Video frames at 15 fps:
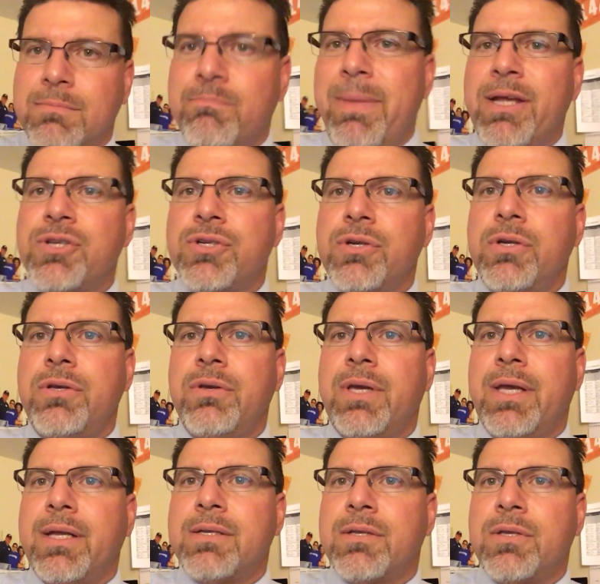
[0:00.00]
Make sure you
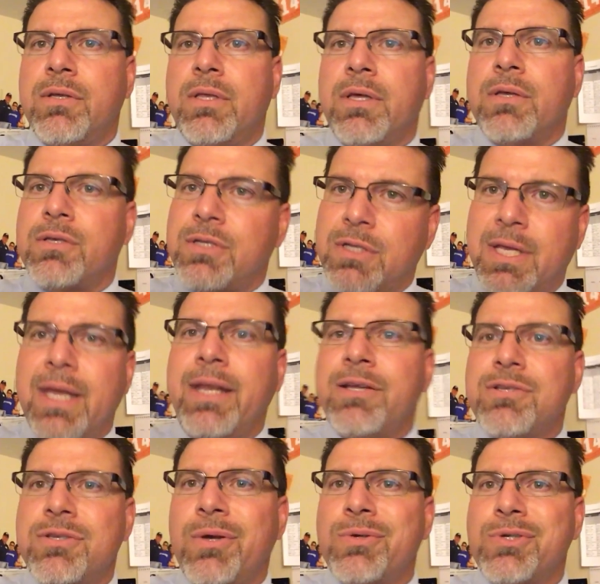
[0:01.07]
get to the getting
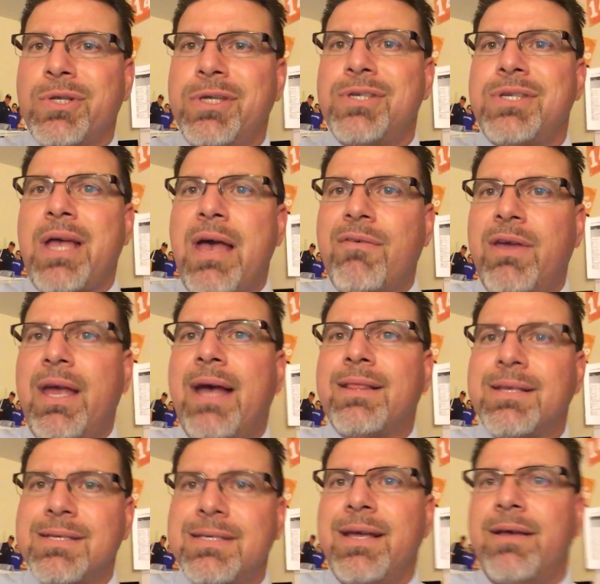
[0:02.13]
socially savvy at
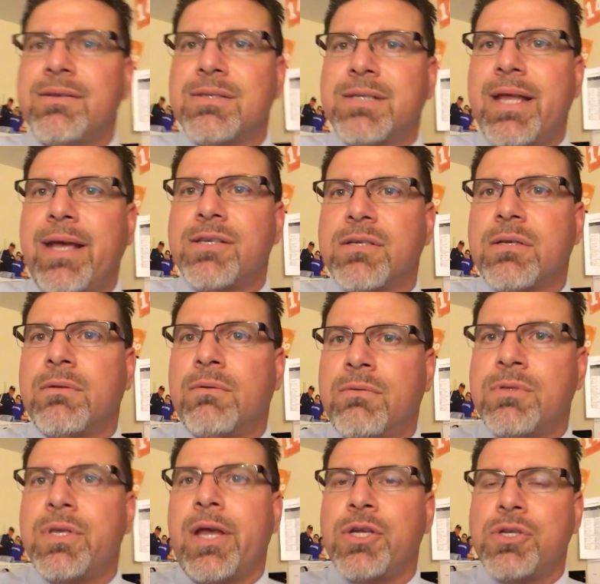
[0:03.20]
the sales desk
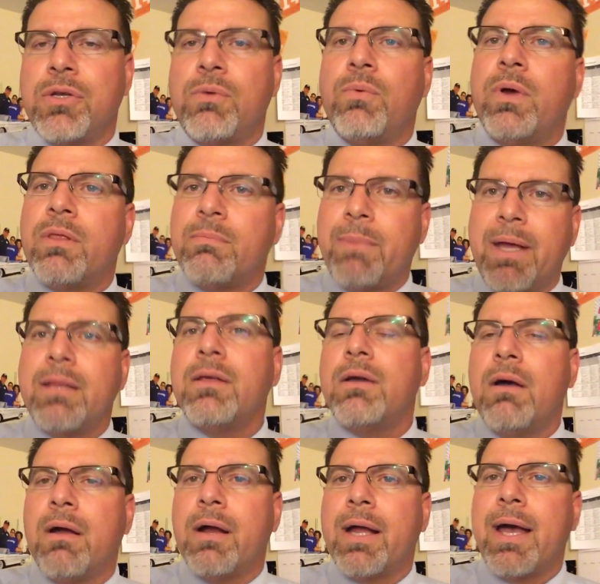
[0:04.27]
session with Mike the
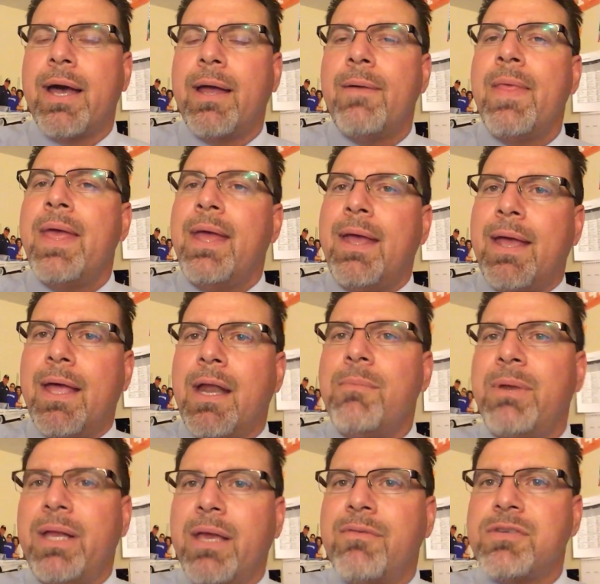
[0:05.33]
Car Guy, and I'm
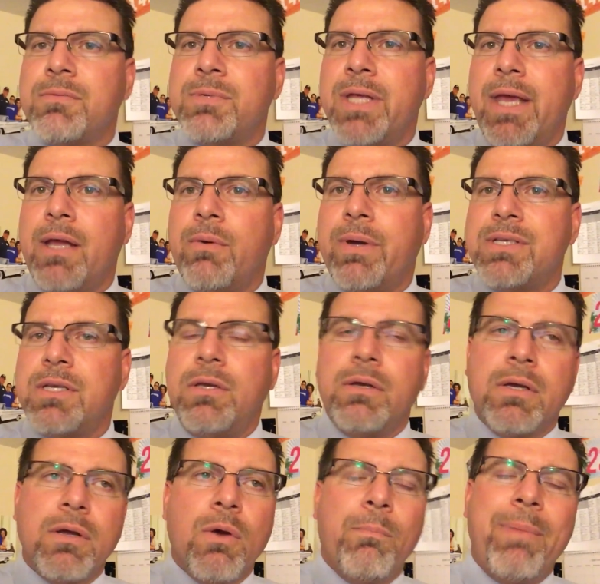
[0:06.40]
going to give you some takeaways that you
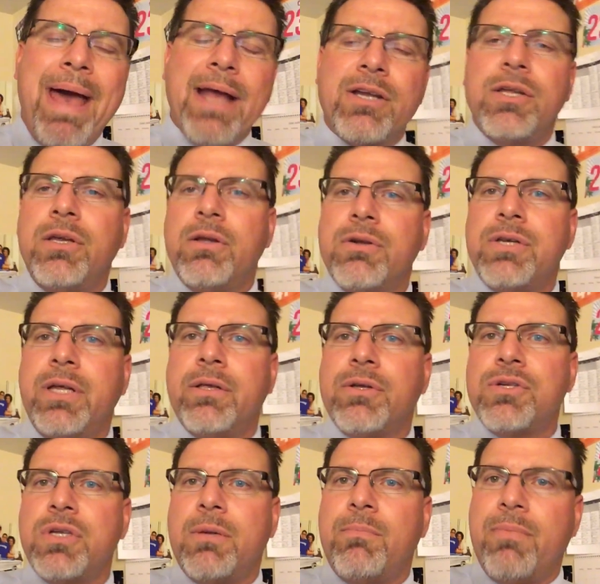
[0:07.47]
can go back to your
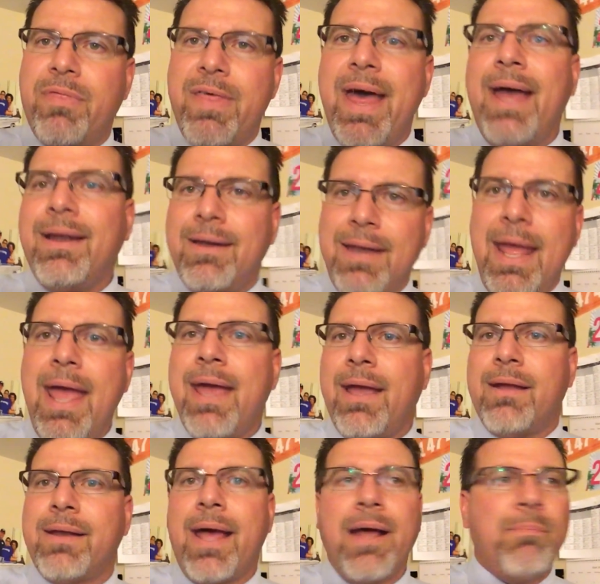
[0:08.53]
dealership that
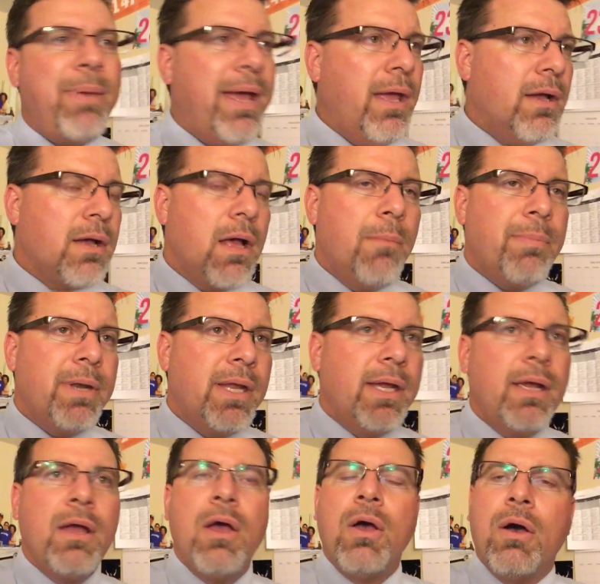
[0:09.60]
day, not pay a
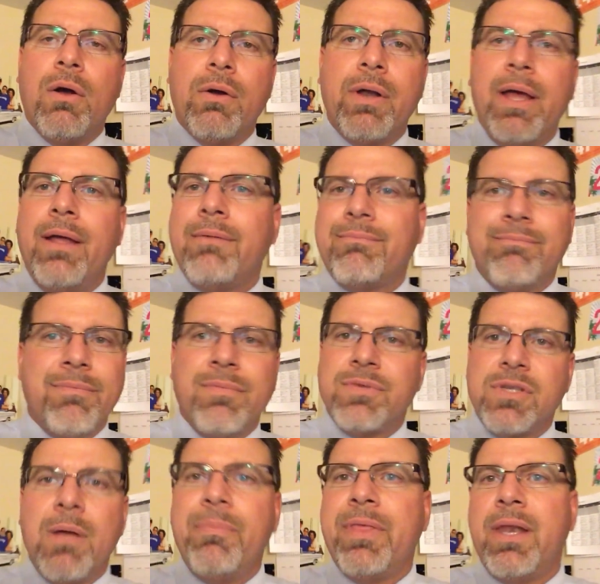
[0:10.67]
company or not
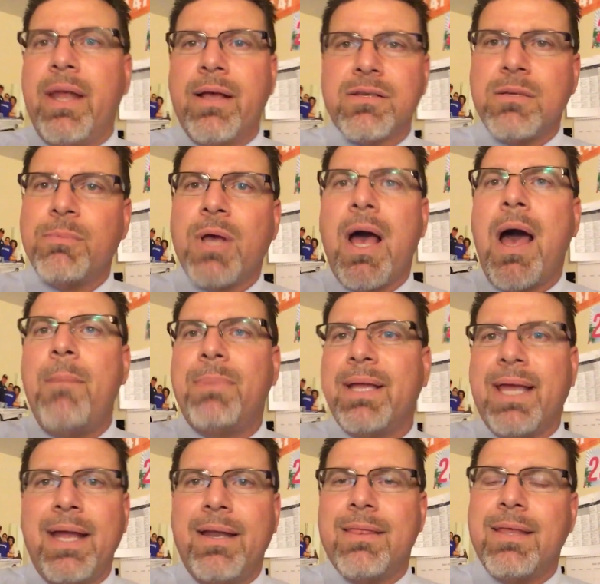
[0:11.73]
something else, some
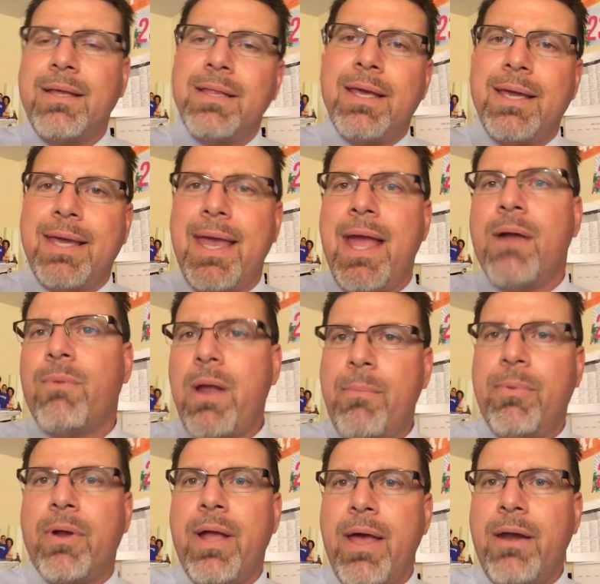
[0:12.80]
complicated thing that you can't
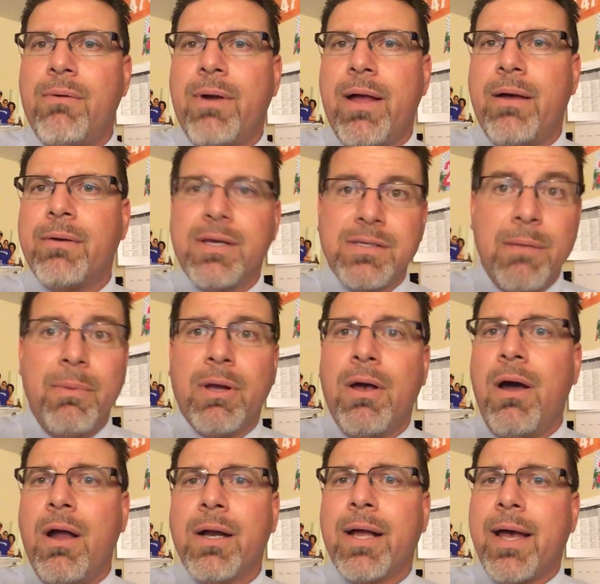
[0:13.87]
wrap your head around, because I'm a
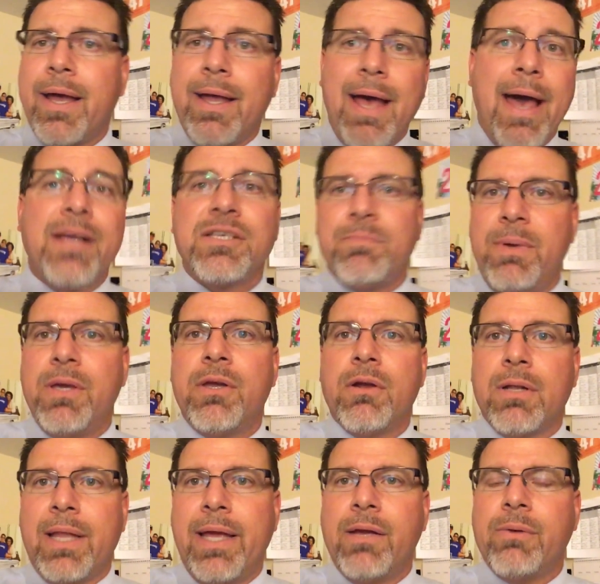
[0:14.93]
car guy. I speak
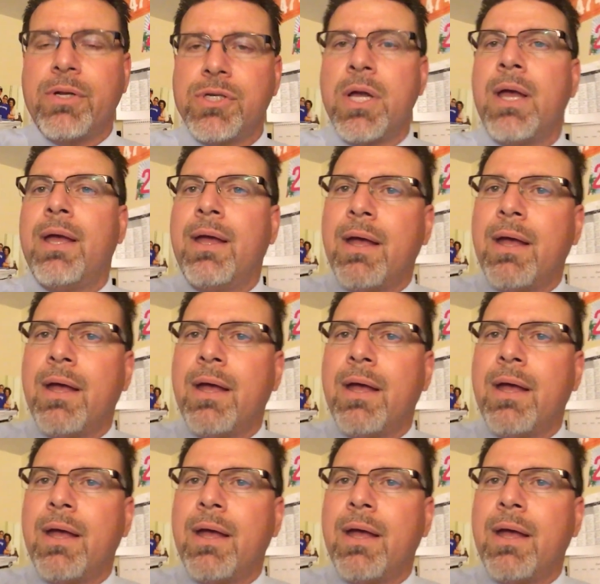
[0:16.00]
your language.